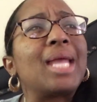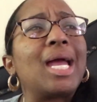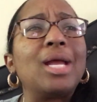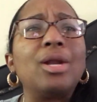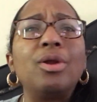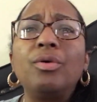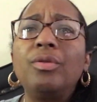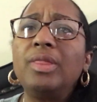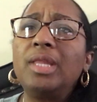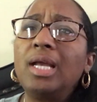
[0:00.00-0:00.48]
I
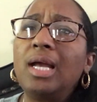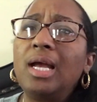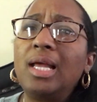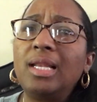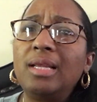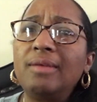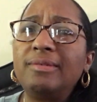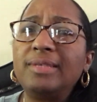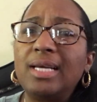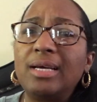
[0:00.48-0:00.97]
don't think I
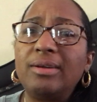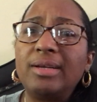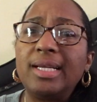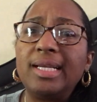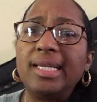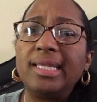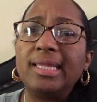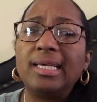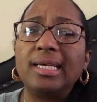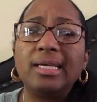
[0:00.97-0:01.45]
left out
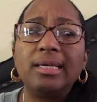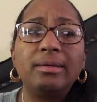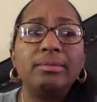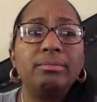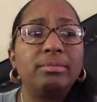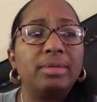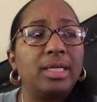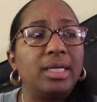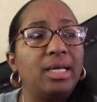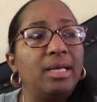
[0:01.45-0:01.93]
anything,
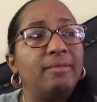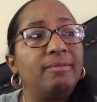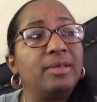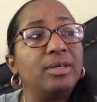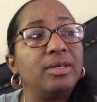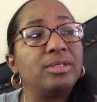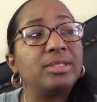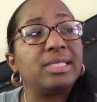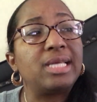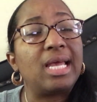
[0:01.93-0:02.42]
but if
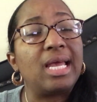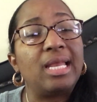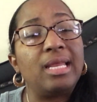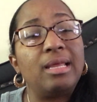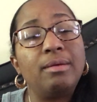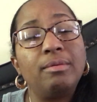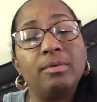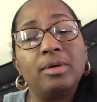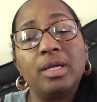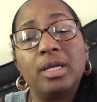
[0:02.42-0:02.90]
there's
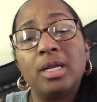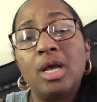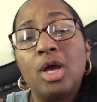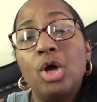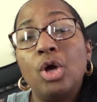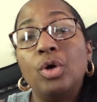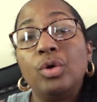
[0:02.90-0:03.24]
anyone